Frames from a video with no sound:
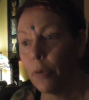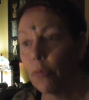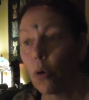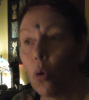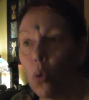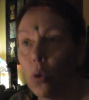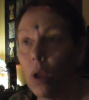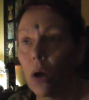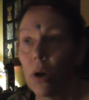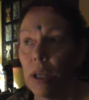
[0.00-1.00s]
For
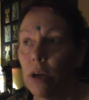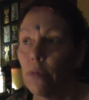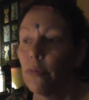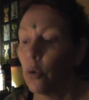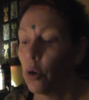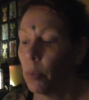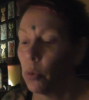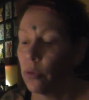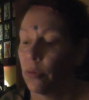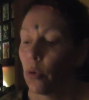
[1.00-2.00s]
all our inner
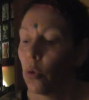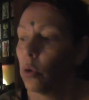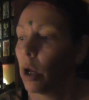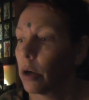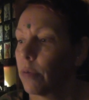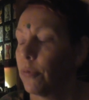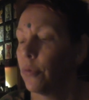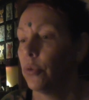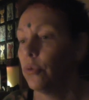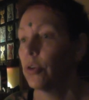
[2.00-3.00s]
foibles, for all our
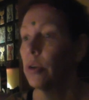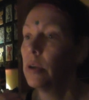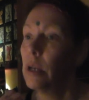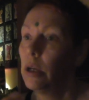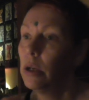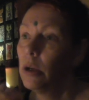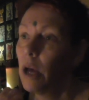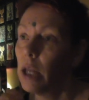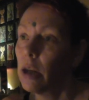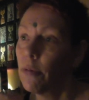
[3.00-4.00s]
confusion
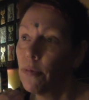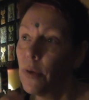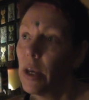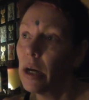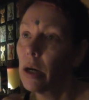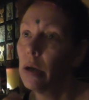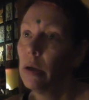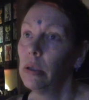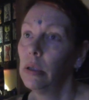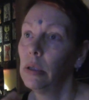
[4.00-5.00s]
and our fear
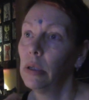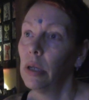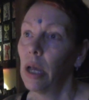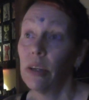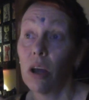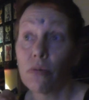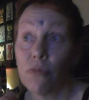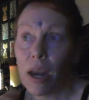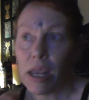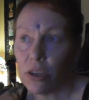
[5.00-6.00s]
and our
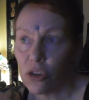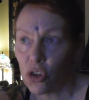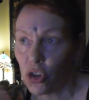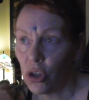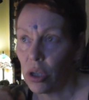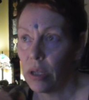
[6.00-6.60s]
rage